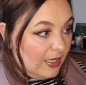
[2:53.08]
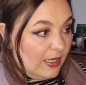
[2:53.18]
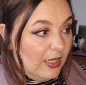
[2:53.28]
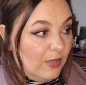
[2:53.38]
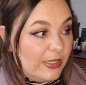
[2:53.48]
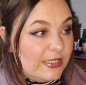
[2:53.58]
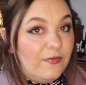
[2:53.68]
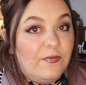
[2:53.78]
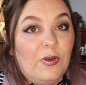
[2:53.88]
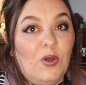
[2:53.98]
little bits
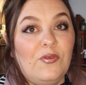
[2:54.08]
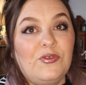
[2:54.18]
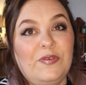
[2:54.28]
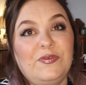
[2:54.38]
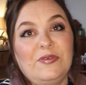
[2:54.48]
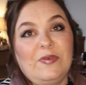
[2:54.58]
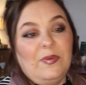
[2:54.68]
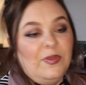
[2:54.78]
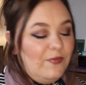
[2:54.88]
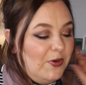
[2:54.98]
of fluff drifting
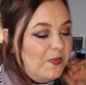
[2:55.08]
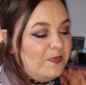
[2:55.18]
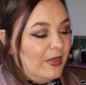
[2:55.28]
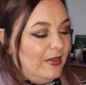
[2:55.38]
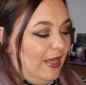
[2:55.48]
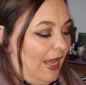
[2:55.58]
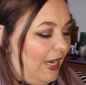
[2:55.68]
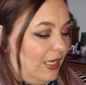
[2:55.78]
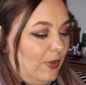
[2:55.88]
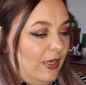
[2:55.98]
around the room.
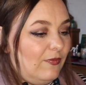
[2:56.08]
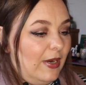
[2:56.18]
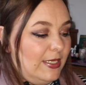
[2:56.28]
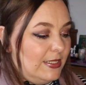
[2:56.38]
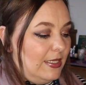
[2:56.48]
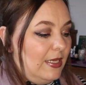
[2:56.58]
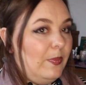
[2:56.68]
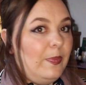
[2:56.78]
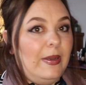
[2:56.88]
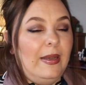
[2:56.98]
Anyway, right,
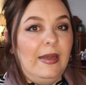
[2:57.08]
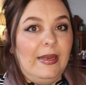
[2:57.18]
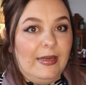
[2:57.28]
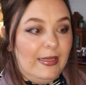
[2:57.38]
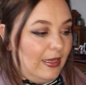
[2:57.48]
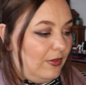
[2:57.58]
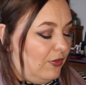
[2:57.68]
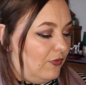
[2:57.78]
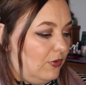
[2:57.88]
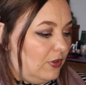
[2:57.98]
completely getting
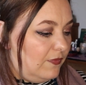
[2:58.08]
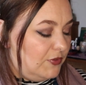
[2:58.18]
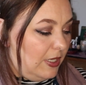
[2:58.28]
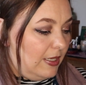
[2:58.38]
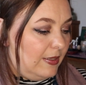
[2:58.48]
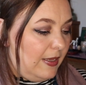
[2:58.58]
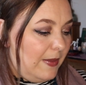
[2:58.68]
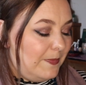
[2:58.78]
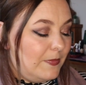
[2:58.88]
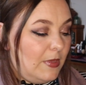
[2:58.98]
thrown off track
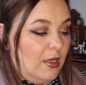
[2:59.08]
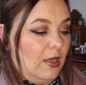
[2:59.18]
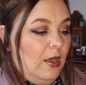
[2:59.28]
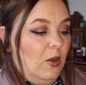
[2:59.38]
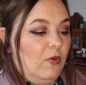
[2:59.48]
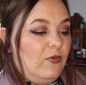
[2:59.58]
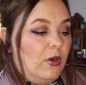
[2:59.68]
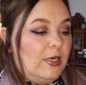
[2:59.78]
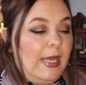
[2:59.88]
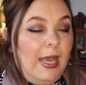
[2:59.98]
there. We've
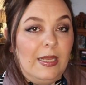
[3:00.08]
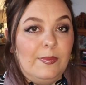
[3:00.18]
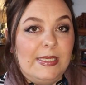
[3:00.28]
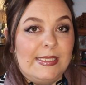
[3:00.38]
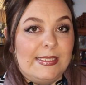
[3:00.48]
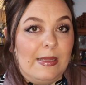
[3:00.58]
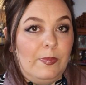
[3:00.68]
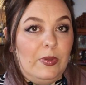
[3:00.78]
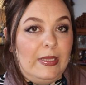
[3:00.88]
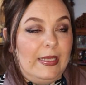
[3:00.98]
got an Elemis
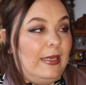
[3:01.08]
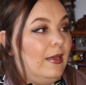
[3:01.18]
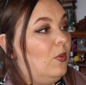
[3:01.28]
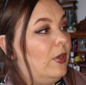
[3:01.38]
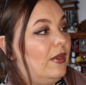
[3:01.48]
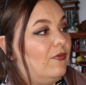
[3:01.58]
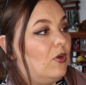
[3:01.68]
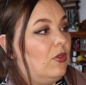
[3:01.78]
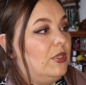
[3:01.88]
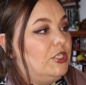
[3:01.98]
sample here. We have
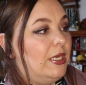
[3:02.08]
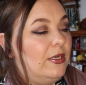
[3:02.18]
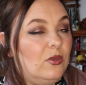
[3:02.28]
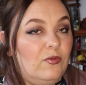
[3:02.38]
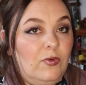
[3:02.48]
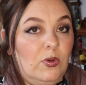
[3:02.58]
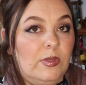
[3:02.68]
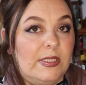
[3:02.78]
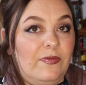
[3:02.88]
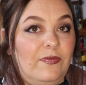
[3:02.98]
got the Gentle
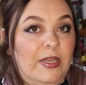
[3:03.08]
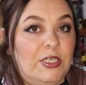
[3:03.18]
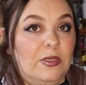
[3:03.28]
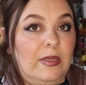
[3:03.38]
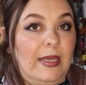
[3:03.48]
Rose Facial